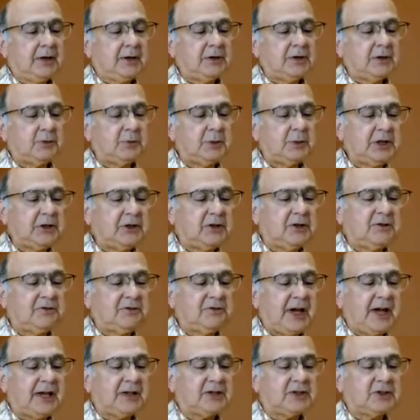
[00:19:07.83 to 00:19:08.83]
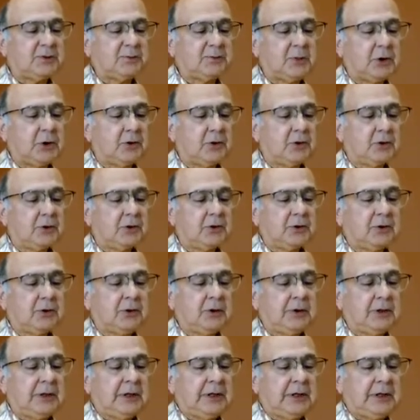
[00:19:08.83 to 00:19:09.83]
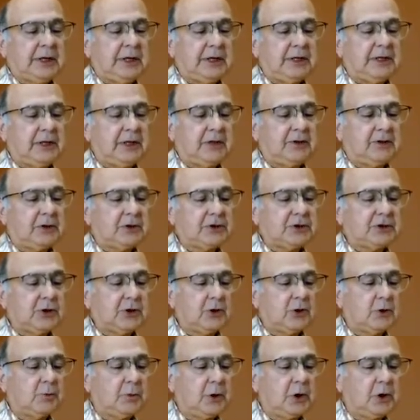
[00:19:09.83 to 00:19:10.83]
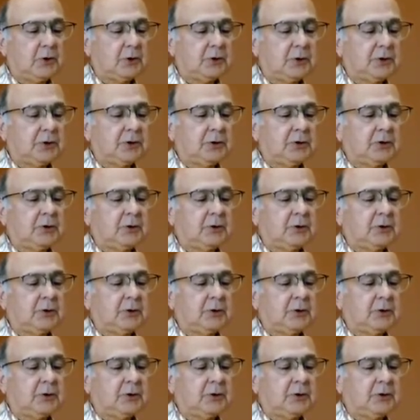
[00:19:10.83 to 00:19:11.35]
to meet the fast boat and then the slow boat